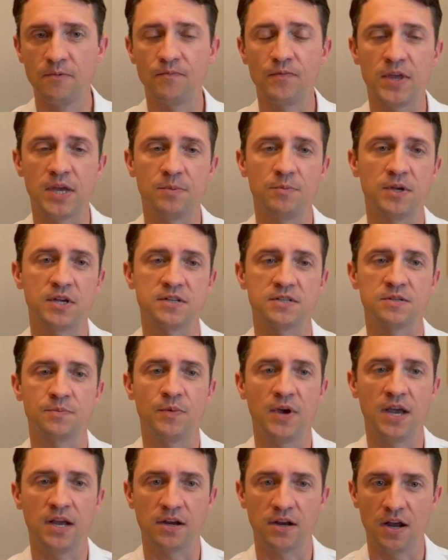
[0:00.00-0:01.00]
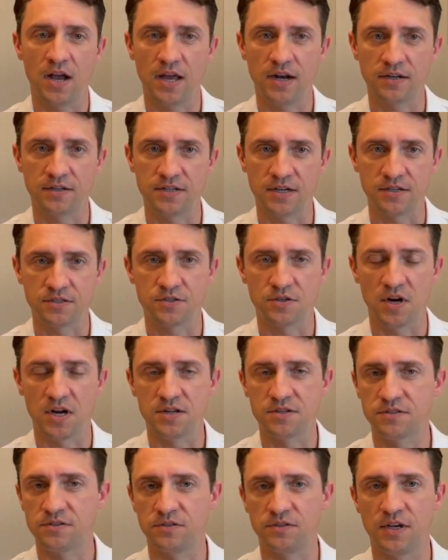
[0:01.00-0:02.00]
And because the pancreatic duct
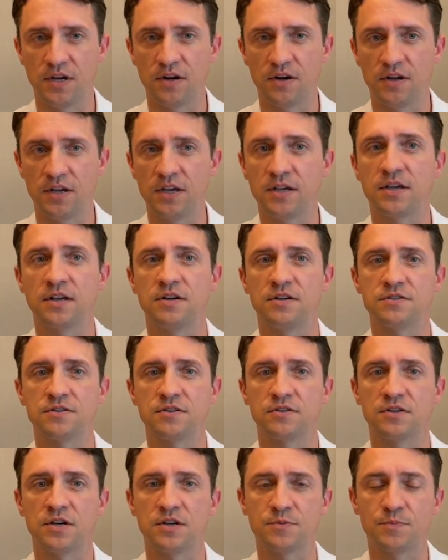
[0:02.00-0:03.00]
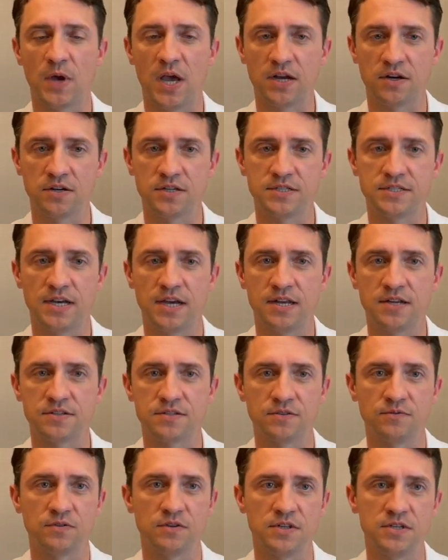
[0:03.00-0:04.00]
drains through there, it can also cause pancreatitis
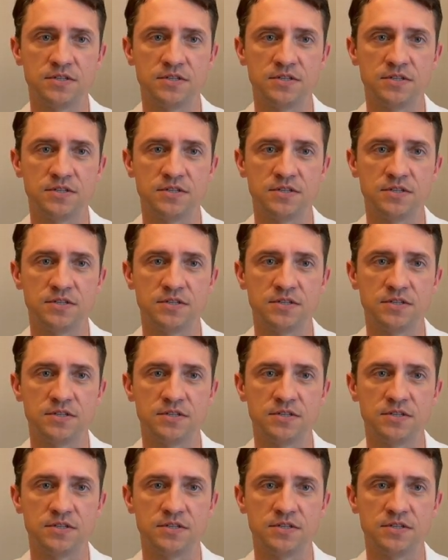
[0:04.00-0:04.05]
in really